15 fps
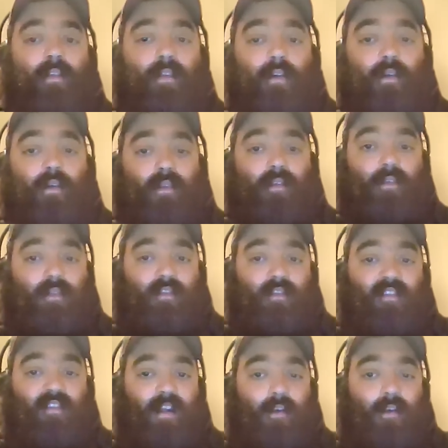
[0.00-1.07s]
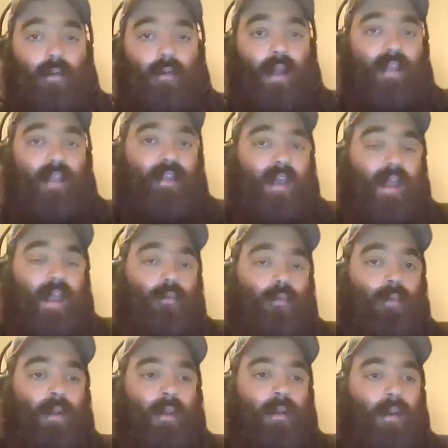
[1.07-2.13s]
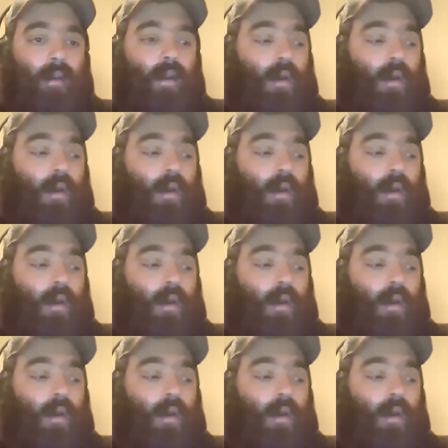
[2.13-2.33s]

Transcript: the sticker and the handwritten